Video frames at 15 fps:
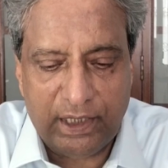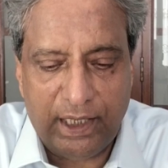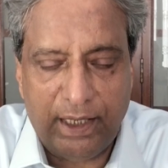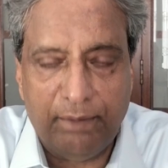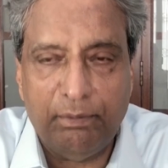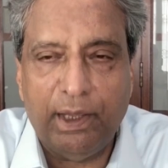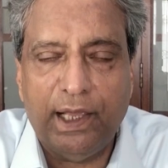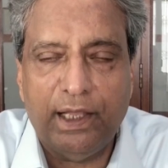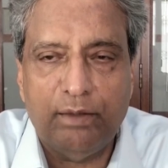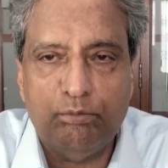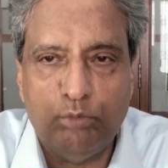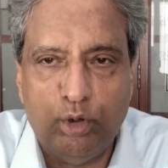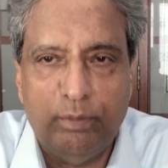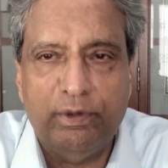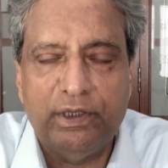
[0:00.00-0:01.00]
Dam
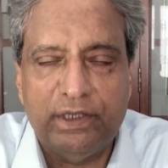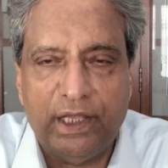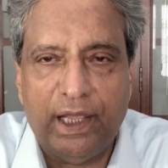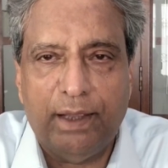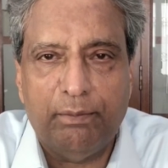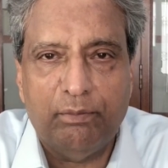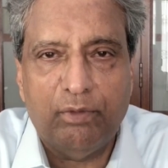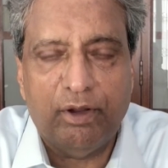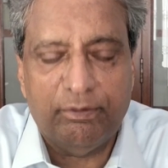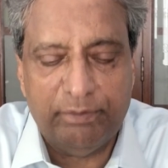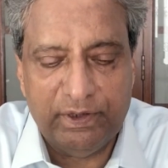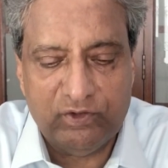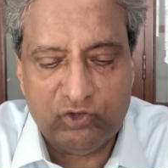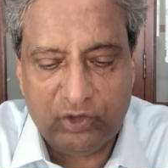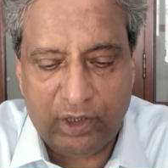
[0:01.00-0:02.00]
and Moban Dam, have
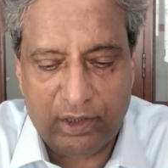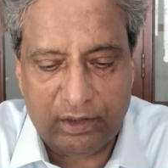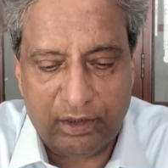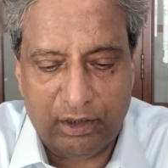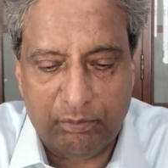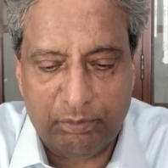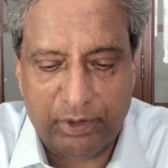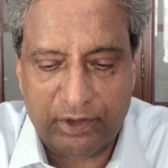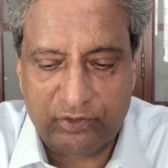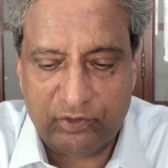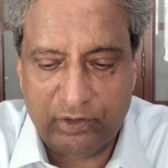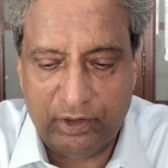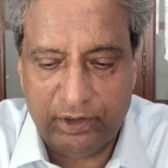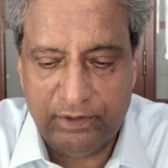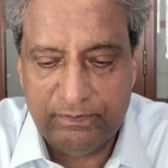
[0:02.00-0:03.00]
been started in
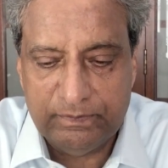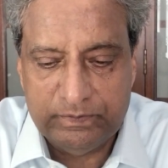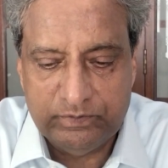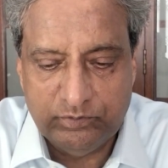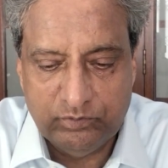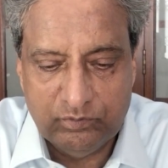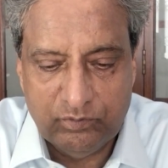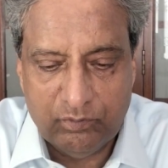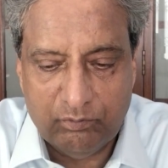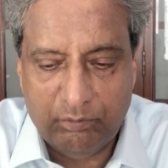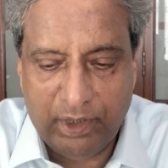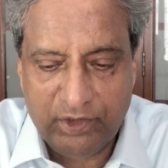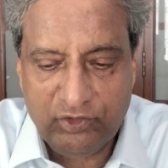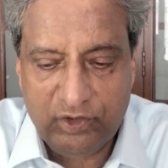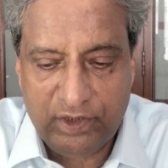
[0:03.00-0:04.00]
Pakistan.
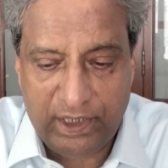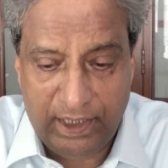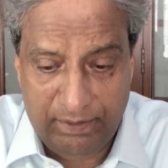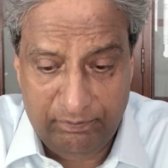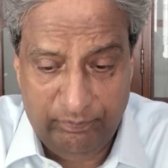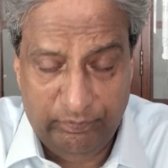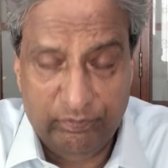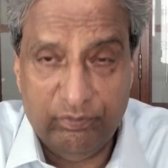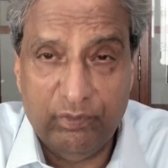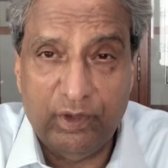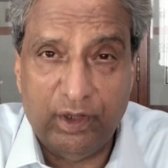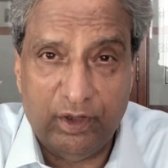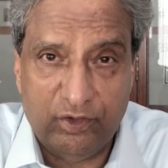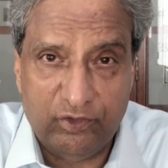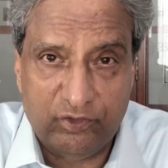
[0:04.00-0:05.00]
Bhasha Dam
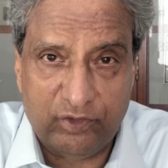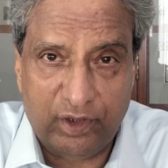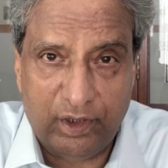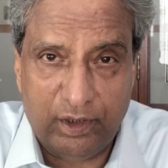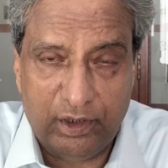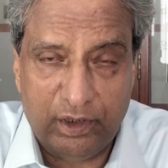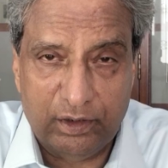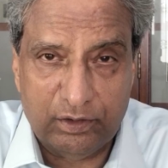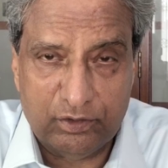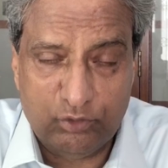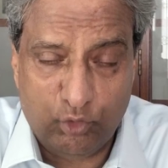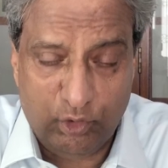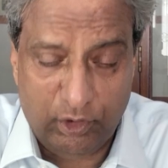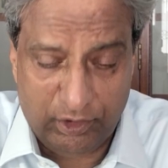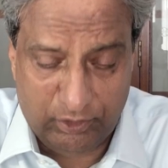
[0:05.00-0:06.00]
is
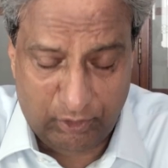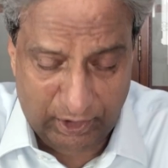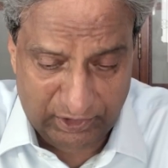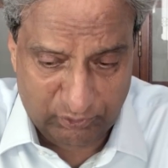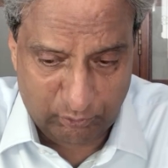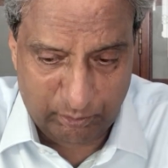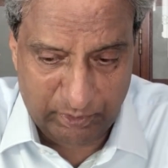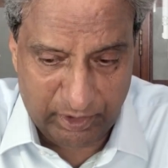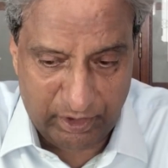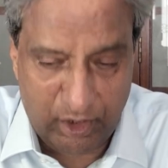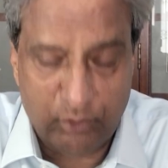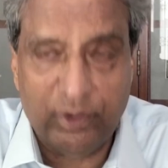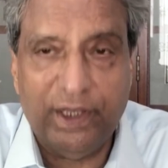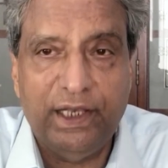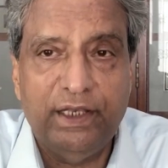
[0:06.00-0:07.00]
total cost will be
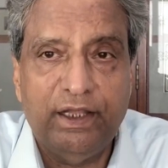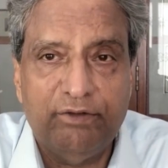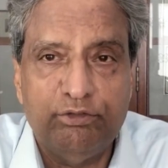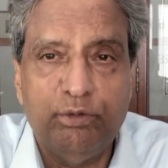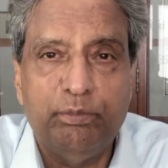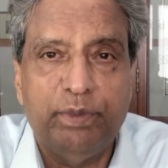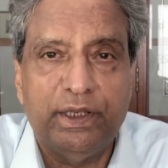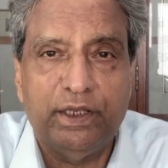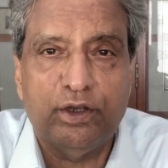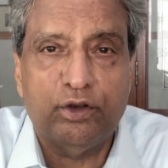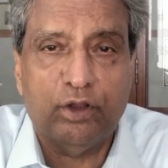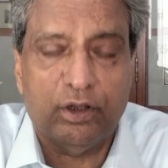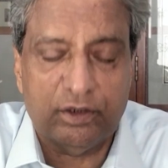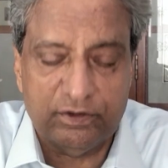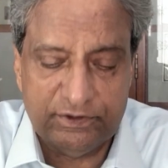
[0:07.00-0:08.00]
around $11 billion.
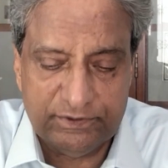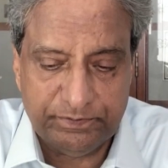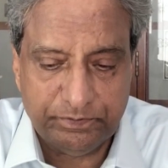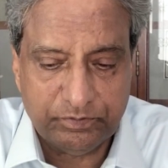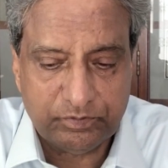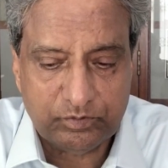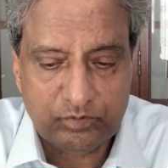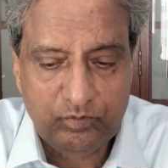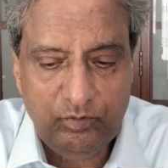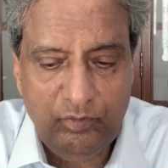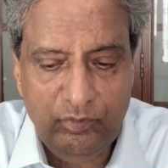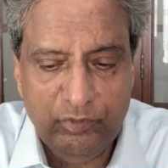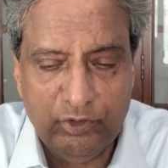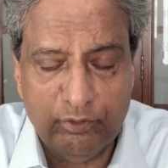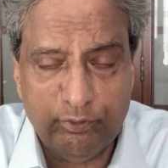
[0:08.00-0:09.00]

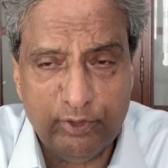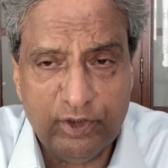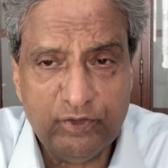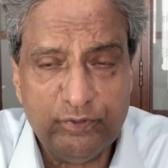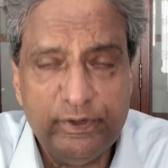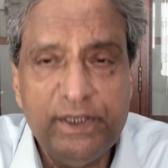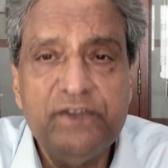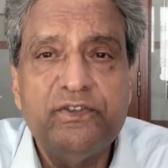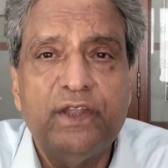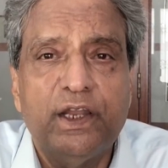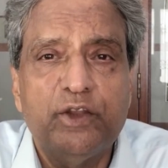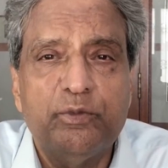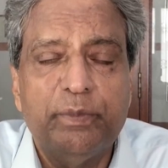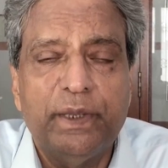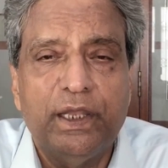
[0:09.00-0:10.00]
The first phase that
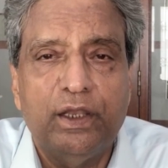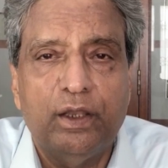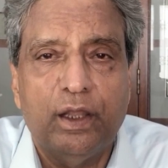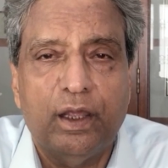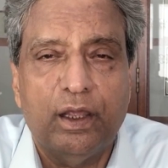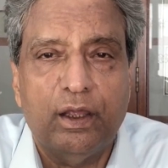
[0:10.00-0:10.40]
has been